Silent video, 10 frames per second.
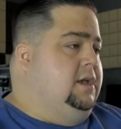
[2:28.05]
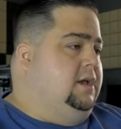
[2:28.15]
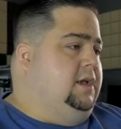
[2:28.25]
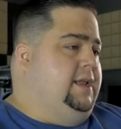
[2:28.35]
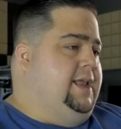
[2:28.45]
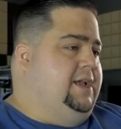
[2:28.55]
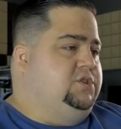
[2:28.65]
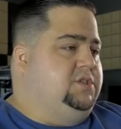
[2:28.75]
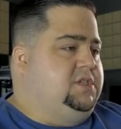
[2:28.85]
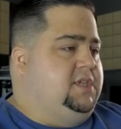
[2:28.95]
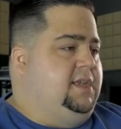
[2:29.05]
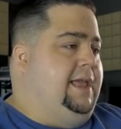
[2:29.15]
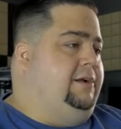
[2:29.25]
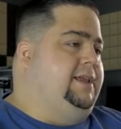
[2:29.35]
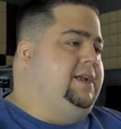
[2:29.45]
In Ashes of the
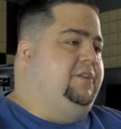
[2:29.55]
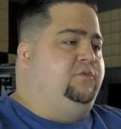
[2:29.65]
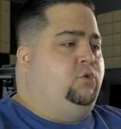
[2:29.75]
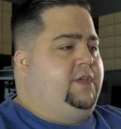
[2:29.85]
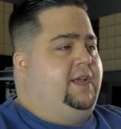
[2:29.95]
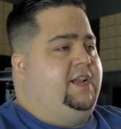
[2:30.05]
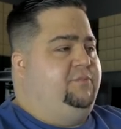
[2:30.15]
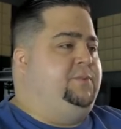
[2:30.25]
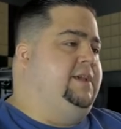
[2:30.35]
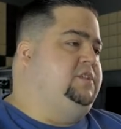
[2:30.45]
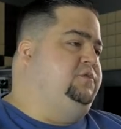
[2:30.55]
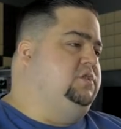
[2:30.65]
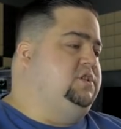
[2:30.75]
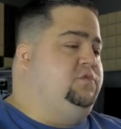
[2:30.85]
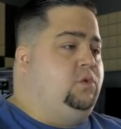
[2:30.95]
Singularity, it got 48 FPS
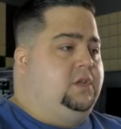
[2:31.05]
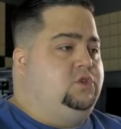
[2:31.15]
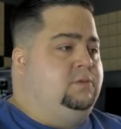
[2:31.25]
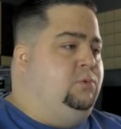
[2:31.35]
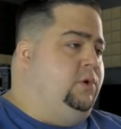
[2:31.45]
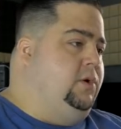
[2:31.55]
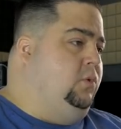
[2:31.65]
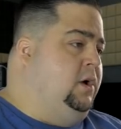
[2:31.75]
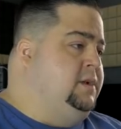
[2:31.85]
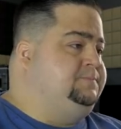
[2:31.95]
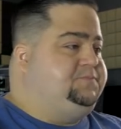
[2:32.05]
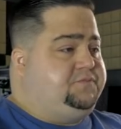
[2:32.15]
versus 42.1.